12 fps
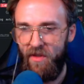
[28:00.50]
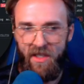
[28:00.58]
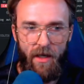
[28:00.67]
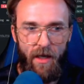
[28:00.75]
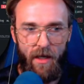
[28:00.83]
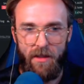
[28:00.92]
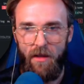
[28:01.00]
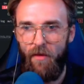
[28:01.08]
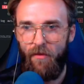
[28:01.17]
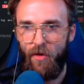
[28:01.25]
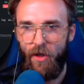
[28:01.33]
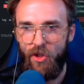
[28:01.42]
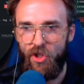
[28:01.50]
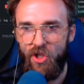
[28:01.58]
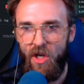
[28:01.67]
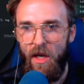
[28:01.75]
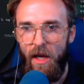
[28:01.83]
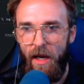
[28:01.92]
and ten X leverage,
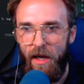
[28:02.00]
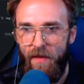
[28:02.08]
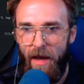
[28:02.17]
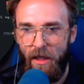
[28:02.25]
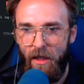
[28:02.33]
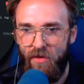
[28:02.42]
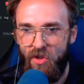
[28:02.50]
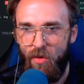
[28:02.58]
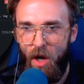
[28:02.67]
and that gives you an